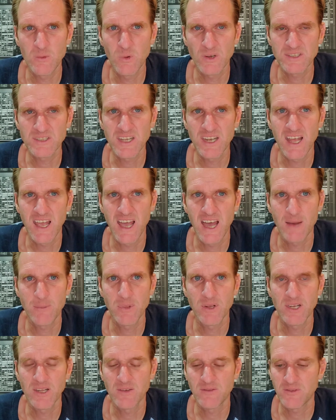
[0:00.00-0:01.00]
what's going to
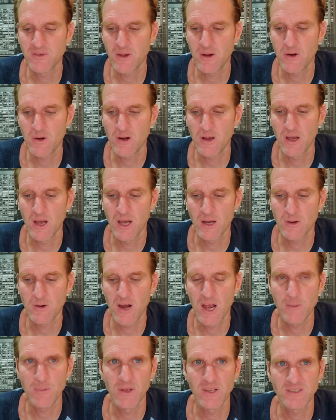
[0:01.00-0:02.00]
happen if
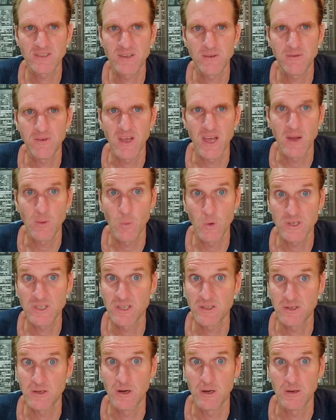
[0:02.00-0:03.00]
crap hits the fan, which
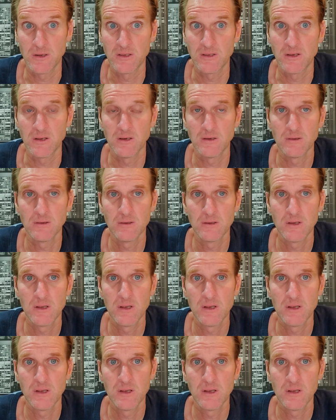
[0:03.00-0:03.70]
it's going to?